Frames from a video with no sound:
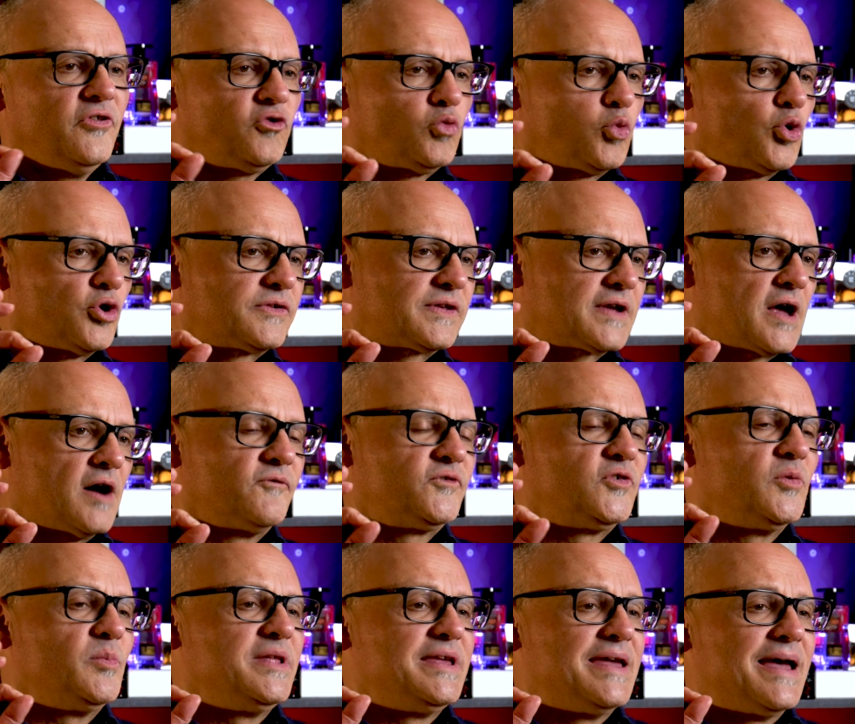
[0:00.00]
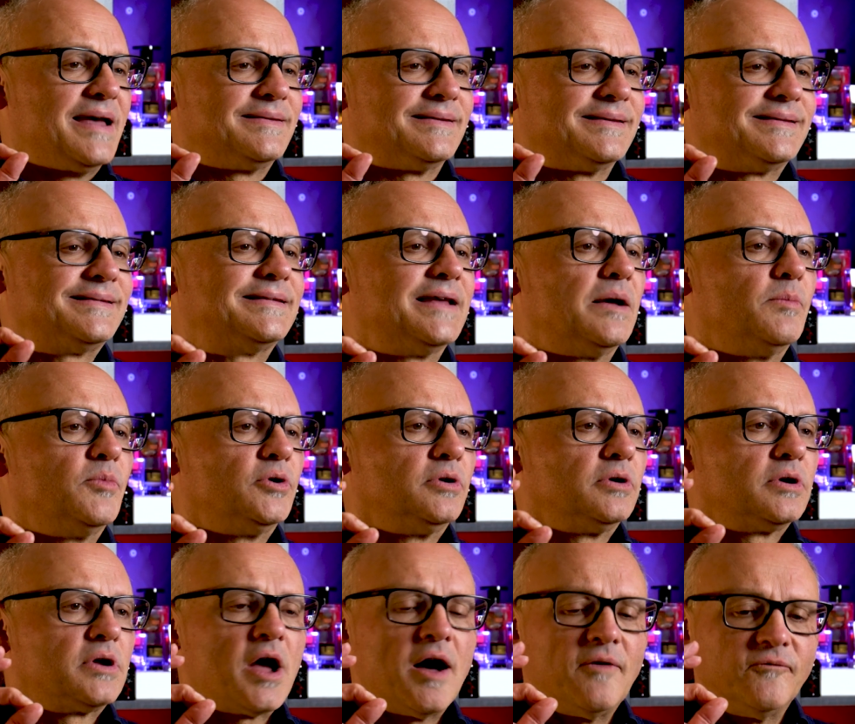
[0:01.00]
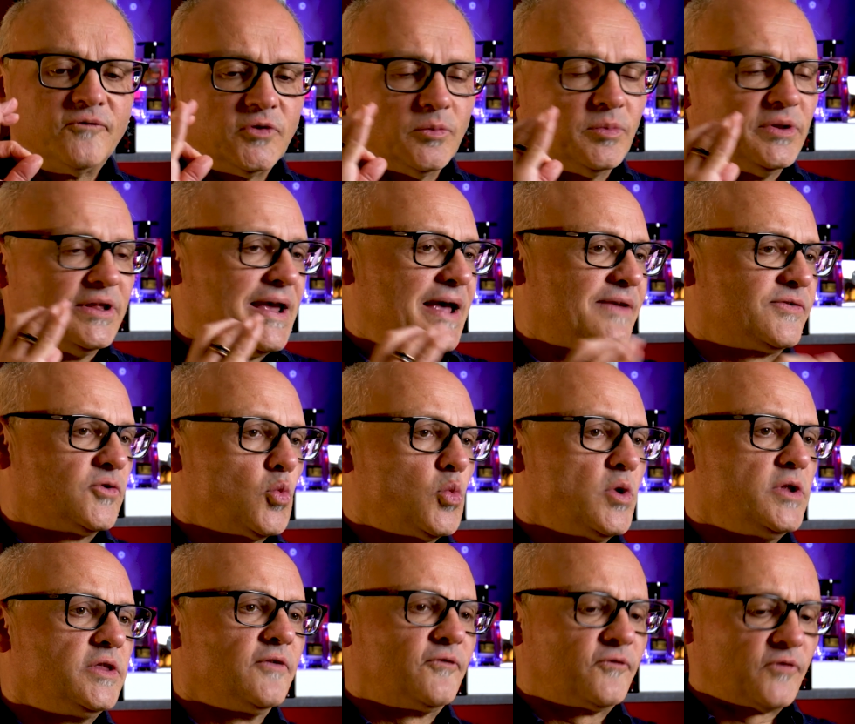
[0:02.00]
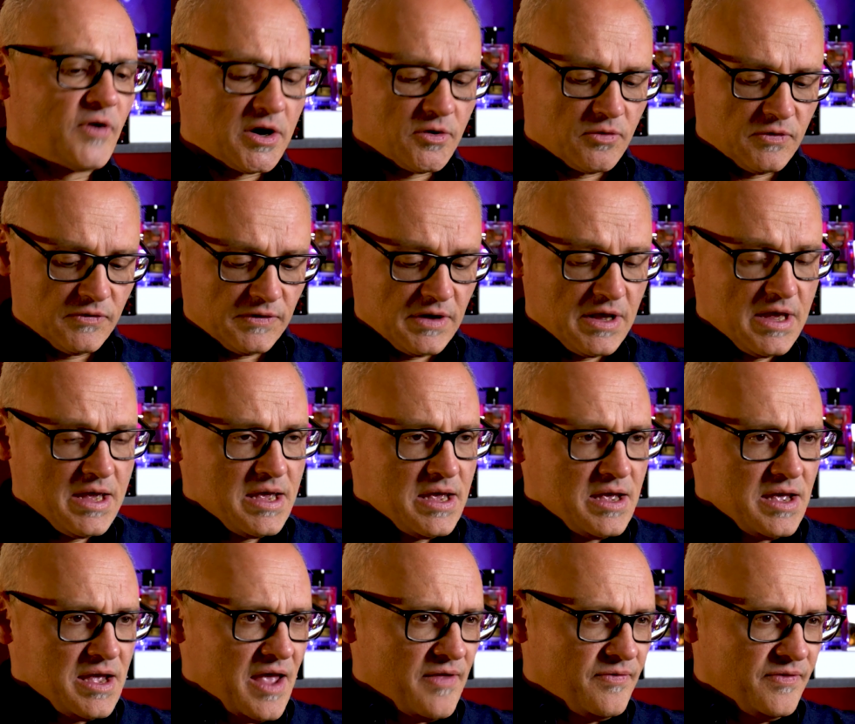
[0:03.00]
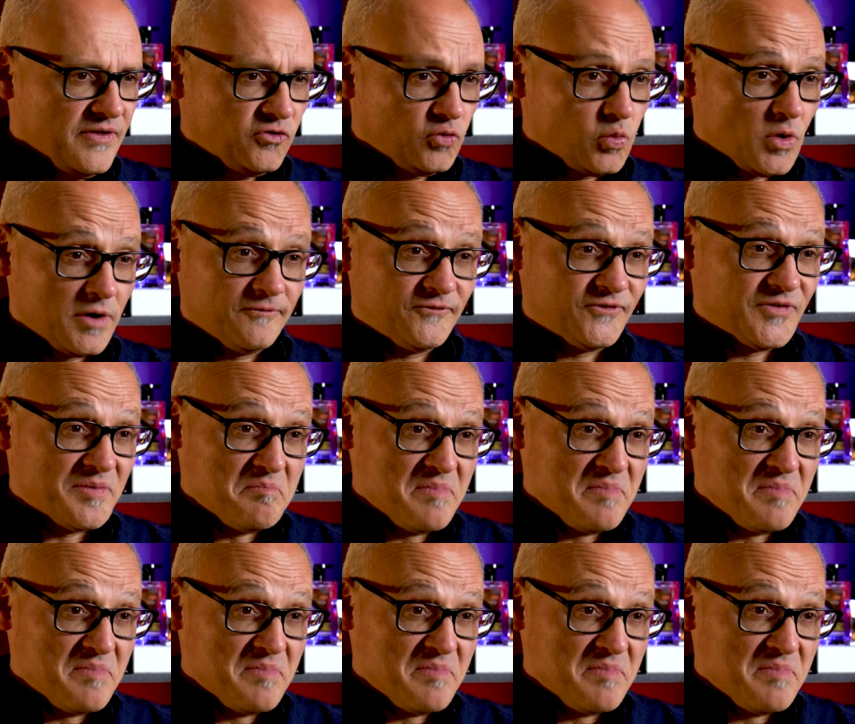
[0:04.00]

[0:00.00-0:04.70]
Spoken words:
This works comfortably as a summer, comfortably as a winter fragrance. And this one for